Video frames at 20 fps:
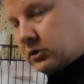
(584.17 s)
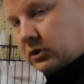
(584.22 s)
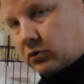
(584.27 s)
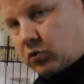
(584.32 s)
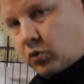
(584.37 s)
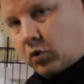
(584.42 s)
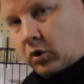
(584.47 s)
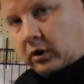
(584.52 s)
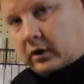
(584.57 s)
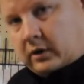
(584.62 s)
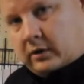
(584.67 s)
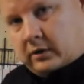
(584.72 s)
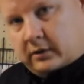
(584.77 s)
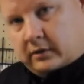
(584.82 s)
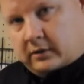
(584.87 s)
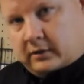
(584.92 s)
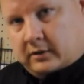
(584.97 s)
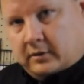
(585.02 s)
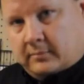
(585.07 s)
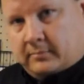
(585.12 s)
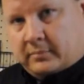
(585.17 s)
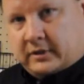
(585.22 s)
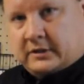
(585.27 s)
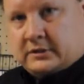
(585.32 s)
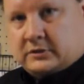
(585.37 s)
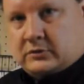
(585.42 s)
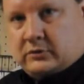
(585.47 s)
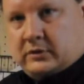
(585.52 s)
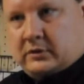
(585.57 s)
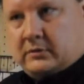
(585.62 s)
the Quark but
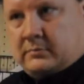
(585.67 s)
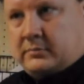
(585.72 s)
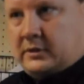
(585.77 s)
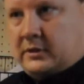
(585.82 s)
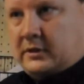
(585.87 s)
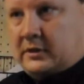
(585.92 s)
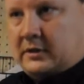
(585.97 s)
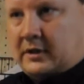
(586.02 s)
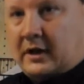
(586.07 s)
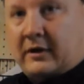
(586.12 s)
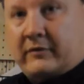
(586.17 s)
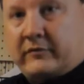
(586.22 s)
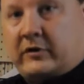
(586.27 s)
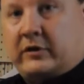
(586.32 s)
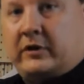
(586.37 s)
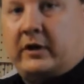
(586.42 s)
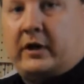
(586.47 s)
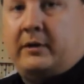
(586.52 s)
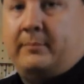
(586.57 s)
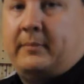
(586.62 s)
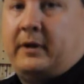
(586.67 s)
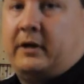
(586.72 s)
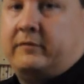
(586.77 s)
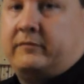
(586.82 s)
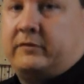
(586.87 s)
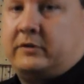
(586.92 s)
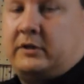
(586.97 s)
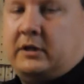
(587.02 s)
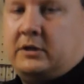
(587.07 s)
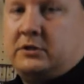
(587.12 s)
it's going to be at a very high
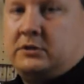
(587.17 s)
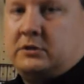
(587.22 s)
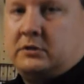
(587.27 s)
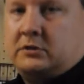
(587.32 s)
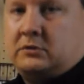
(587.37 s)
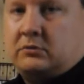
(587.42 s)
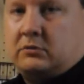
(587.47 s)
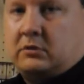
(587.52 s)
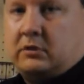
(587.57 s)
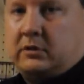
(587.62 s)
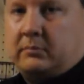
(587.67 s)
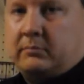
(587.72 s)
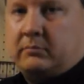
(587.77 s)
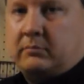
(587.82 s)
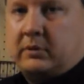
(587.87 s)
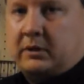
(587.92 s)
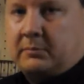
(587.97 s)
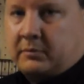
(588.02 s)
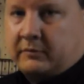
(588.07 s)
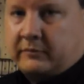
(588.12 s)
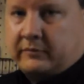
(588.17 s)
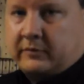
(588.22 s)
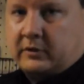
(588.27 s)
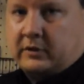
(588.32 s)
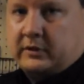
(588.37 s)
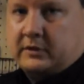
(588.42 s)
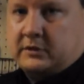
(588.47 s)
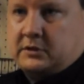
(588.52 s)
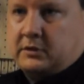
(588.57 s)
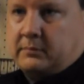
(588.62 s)
magnification, so it might be
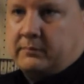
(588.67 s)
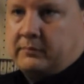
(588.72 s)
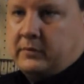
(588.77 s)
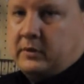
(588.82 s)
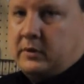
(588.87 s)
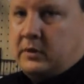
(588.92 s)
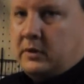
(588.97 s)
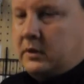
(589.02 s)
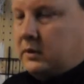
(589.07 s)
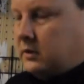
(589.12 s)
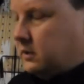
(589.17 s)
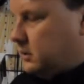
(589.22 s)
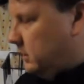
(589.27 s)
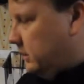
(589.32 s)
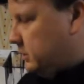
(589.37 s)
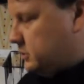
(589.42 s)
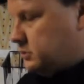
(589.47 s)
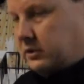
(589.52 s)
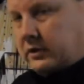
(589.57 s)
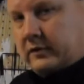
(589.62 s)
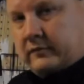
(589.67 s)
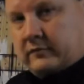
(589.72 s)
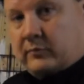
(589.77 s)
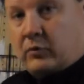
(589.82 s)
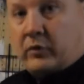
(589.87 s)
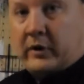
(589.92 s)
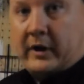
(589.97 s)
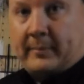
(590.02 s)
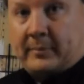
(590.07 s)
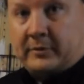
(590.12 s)
fairly dim unless you have
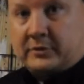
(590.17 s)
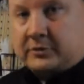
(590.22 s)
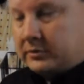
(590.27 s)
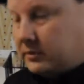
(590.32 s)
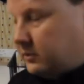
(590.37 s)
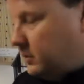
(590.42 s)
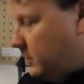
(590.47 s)
more aperture.